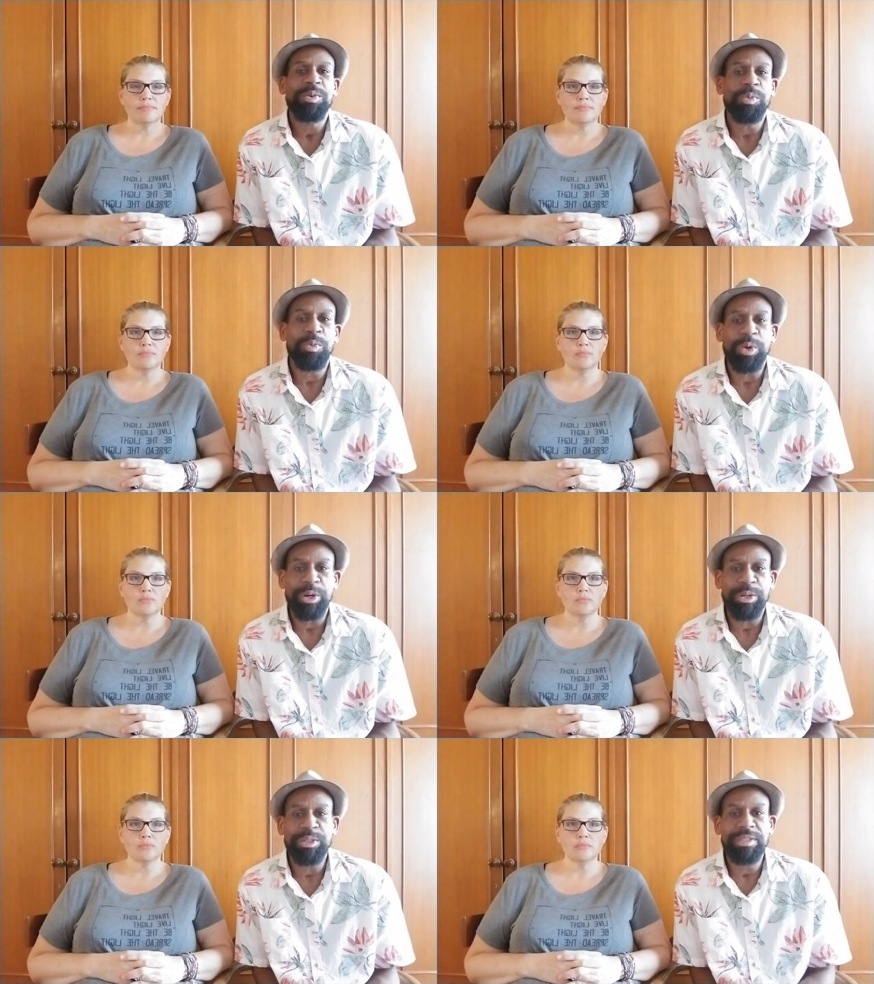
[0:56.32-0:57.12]

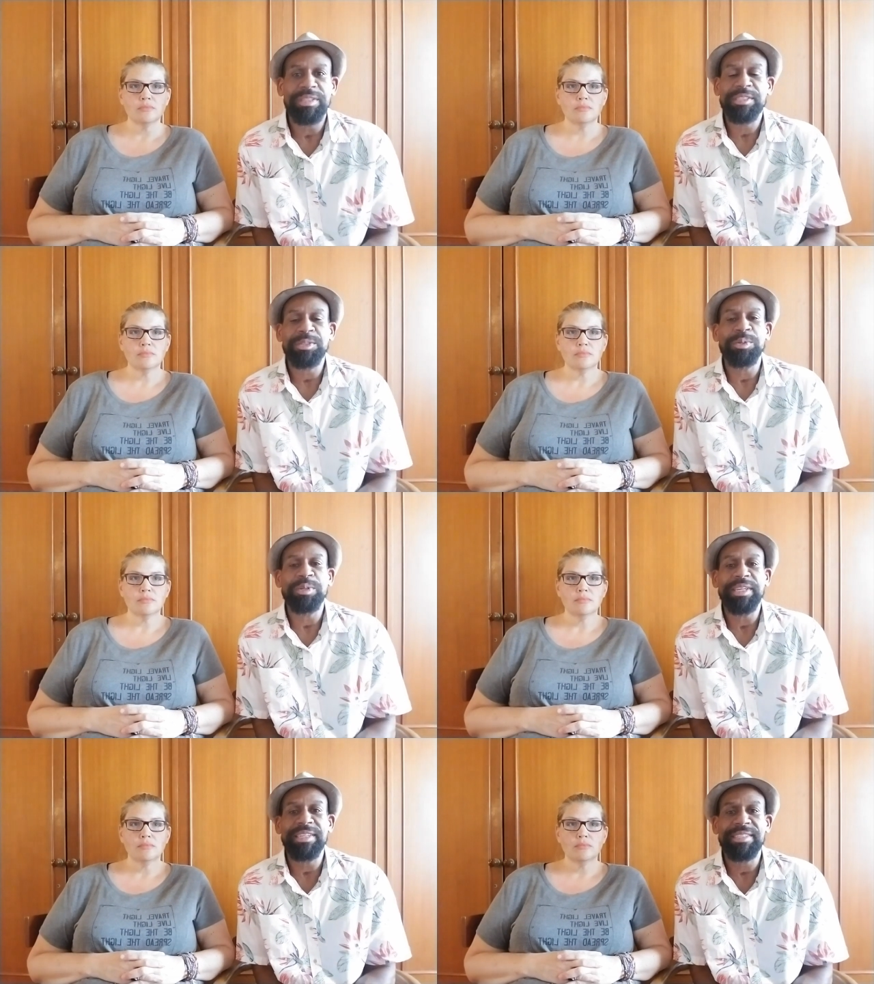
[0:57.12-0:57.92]
Speaker 1: world
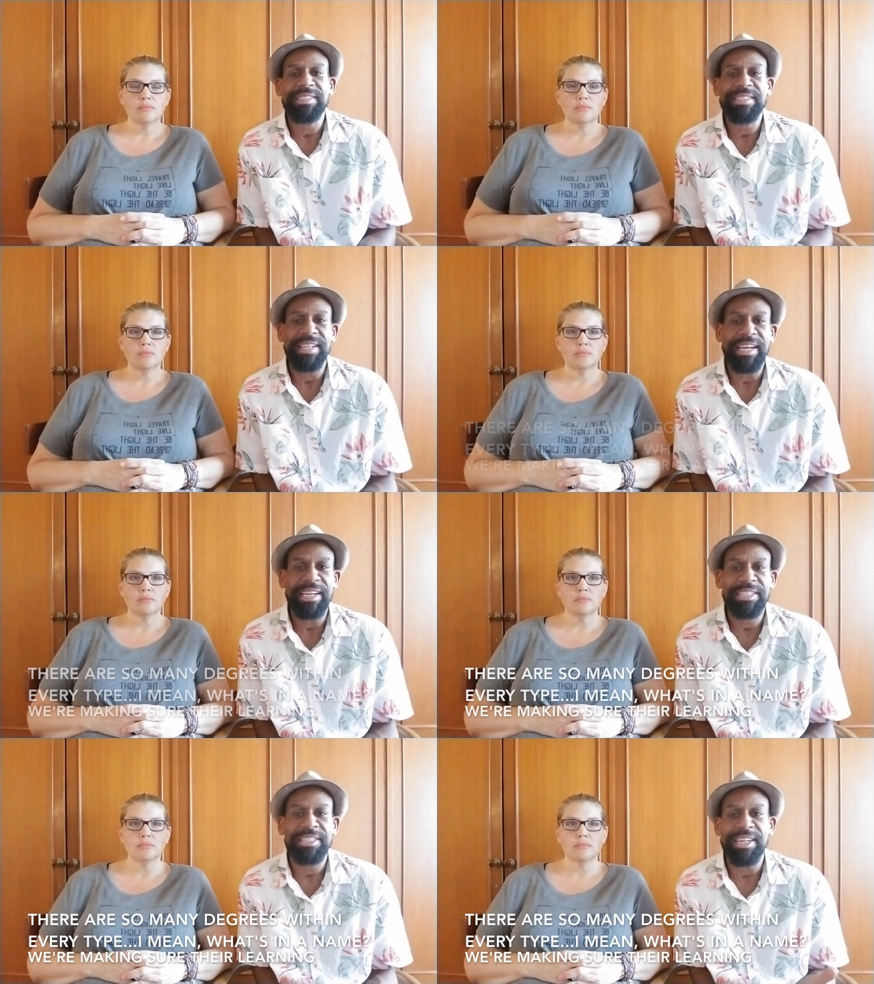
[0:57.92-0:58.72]
schooling
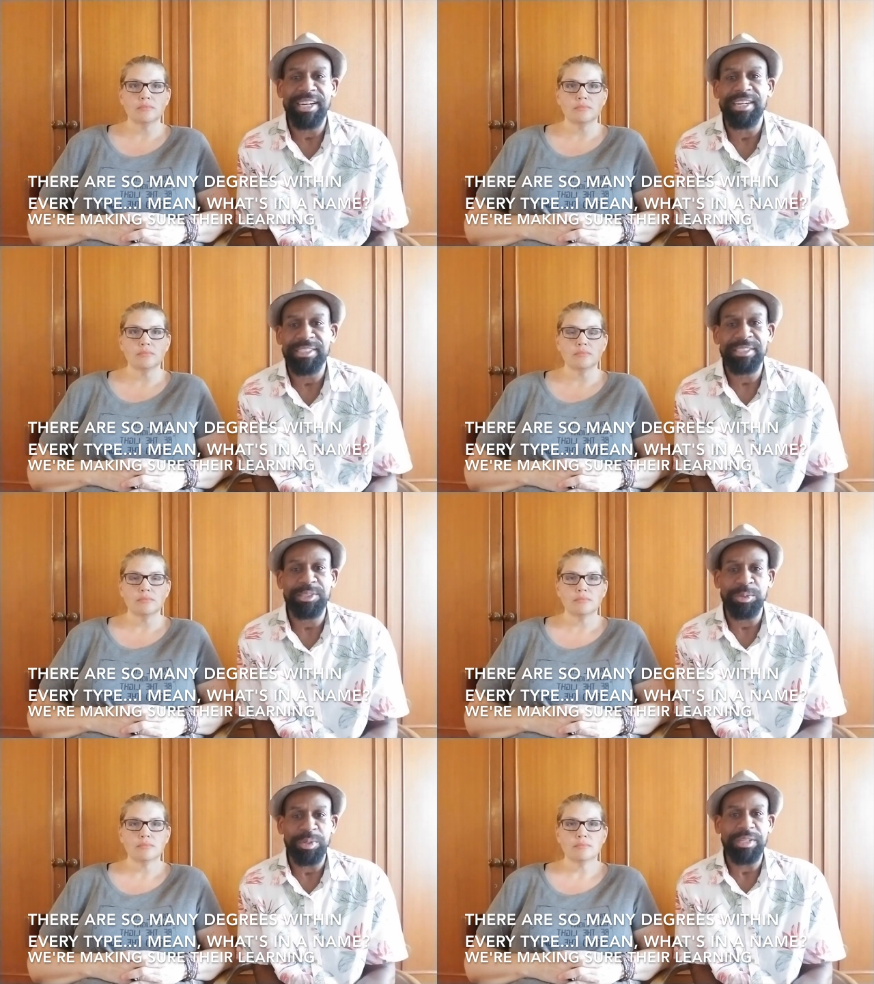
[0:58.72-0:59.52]
slash
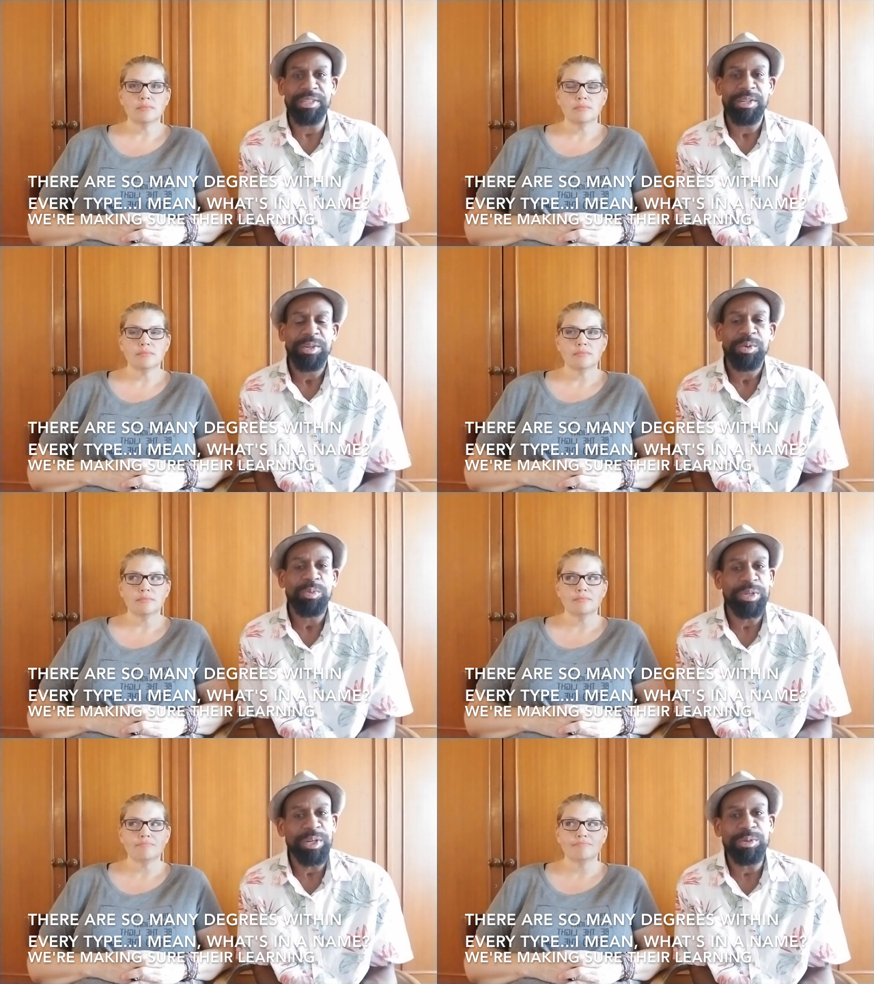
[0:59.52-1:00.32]
unschooling.
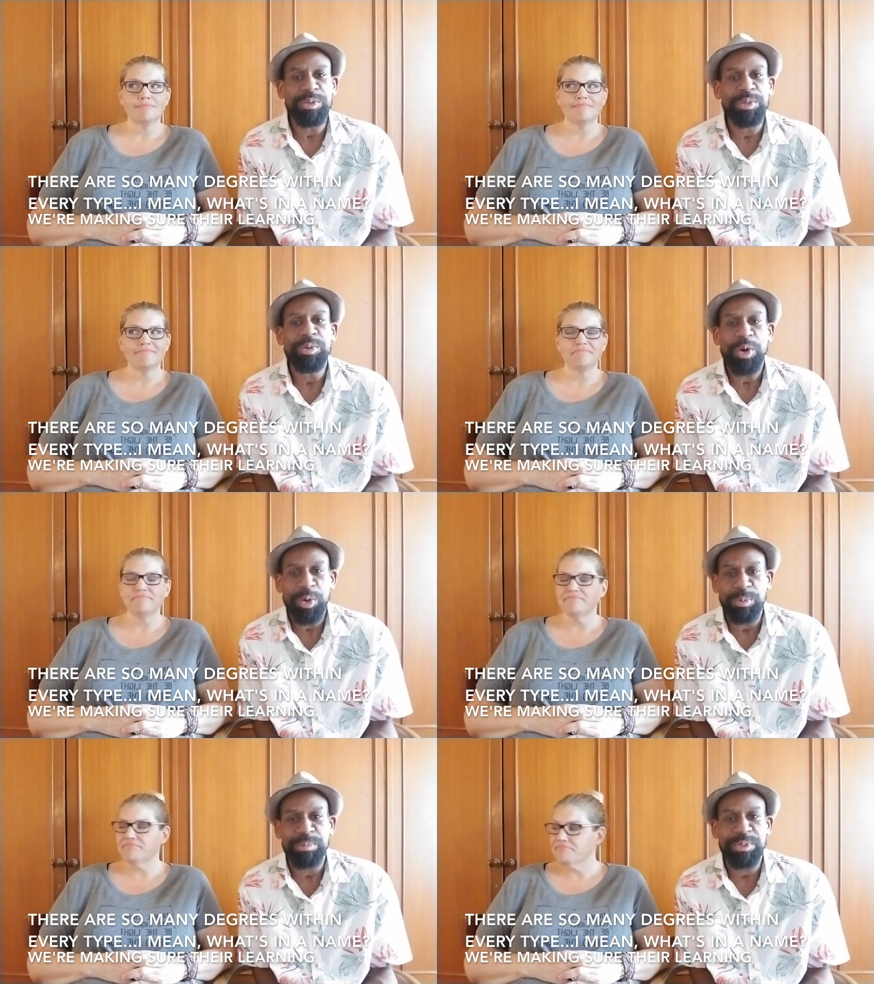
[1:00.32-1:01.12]
We don't do
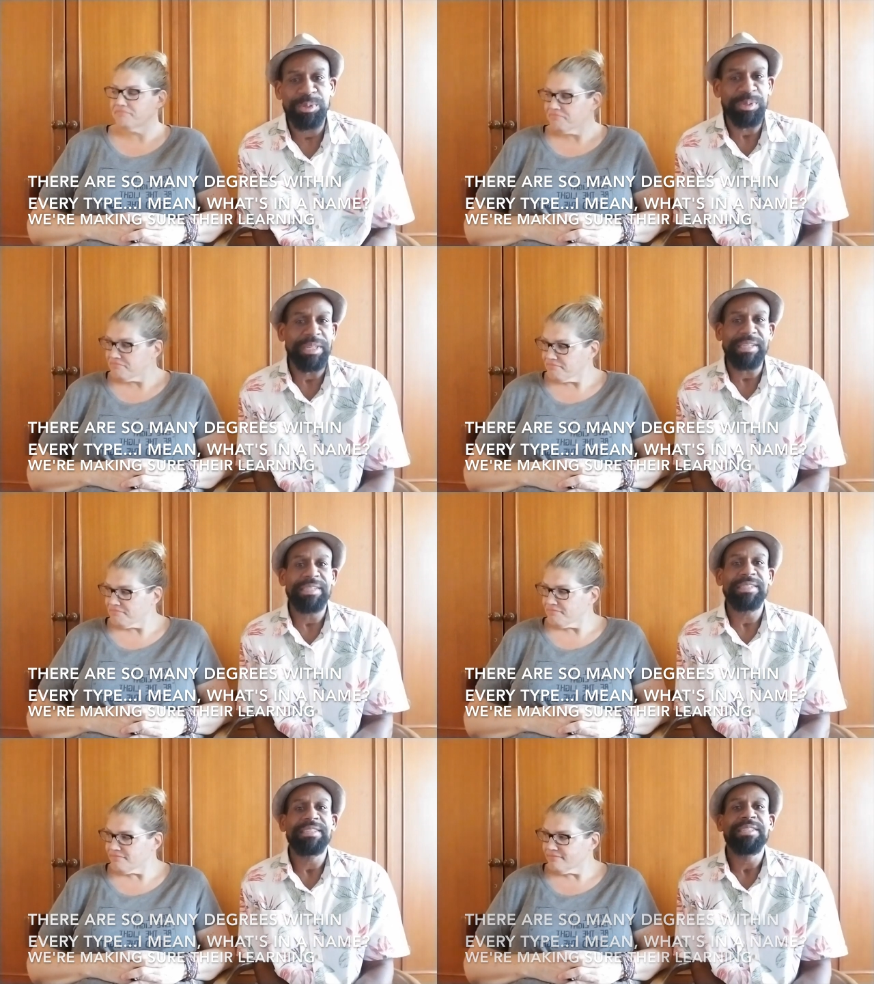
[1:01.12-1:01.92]
homeschooling.
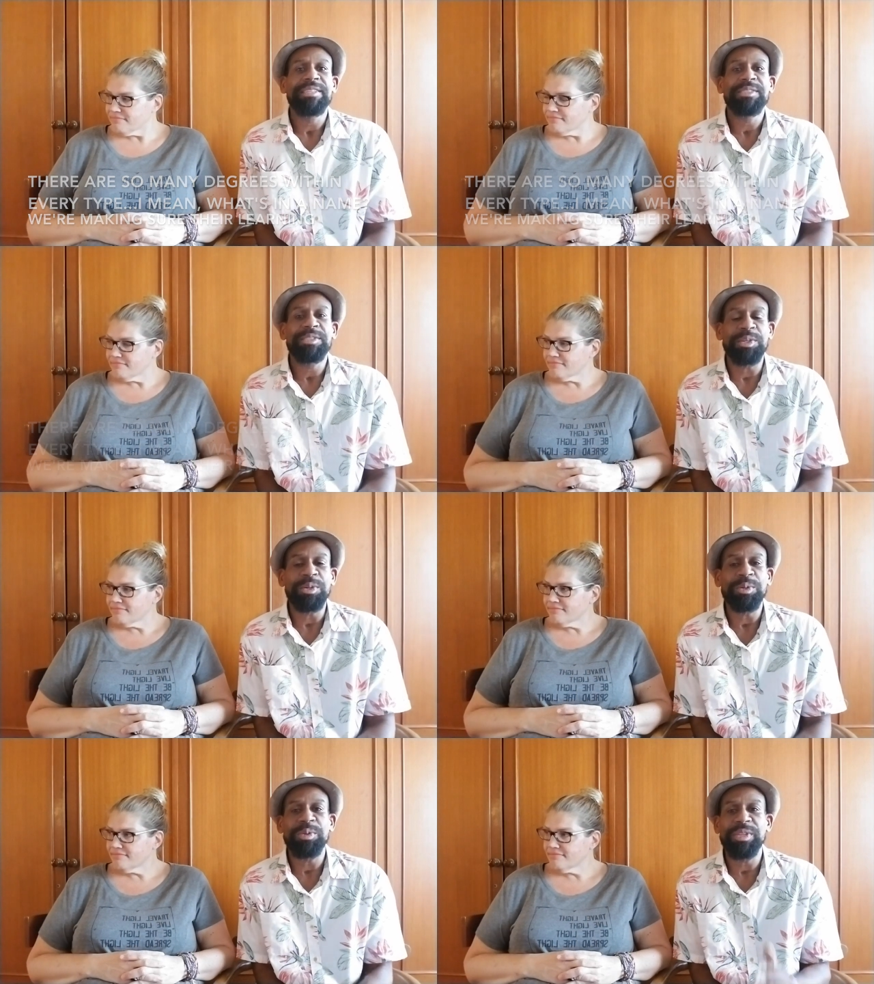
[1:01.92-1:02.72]

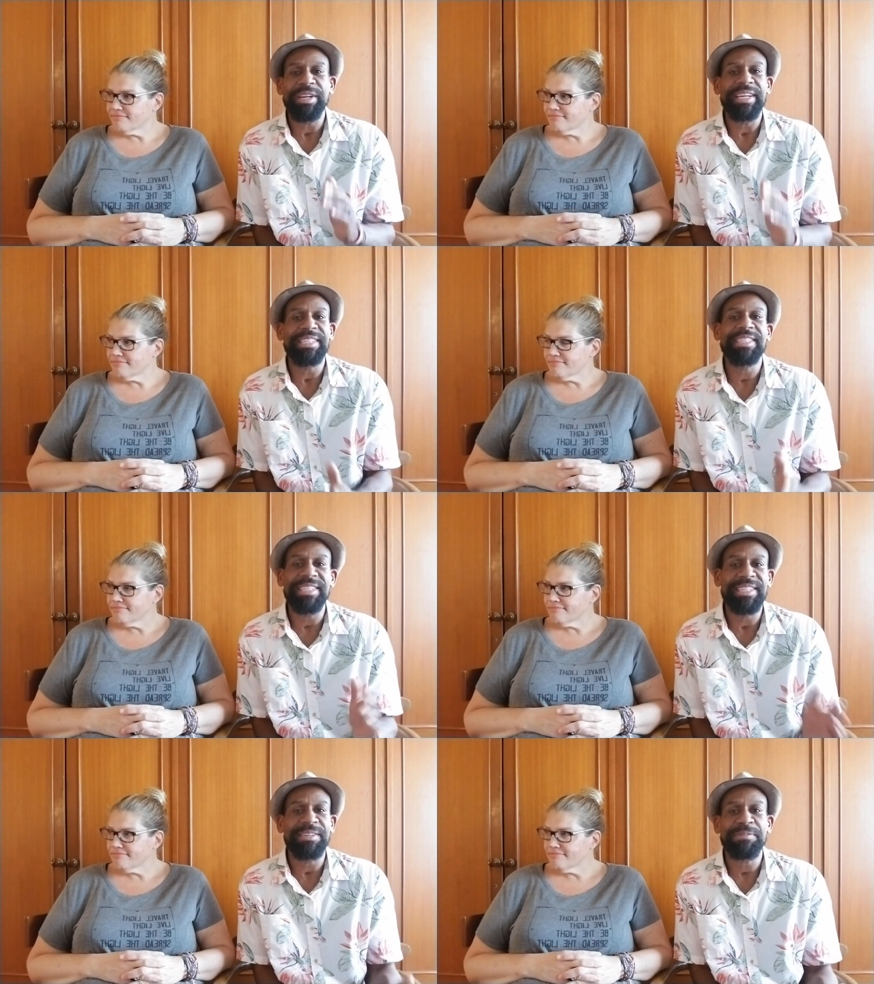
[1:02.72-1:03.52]
So there is a
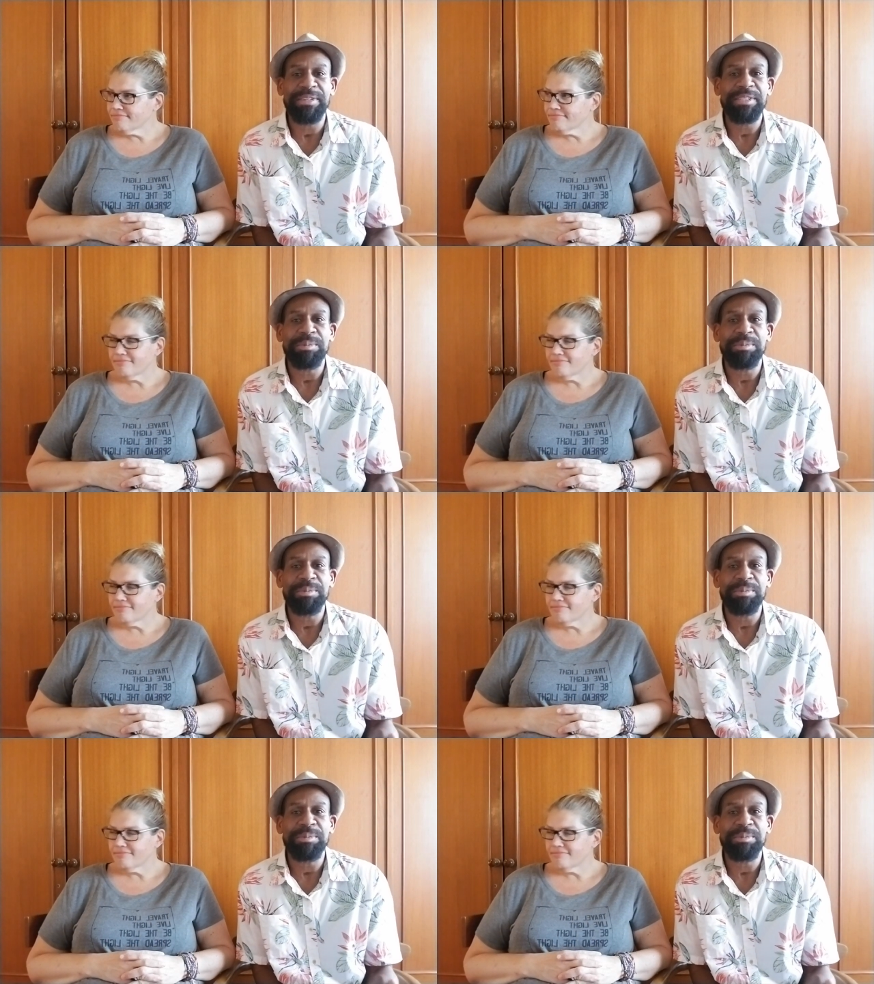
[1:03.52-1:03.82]
difference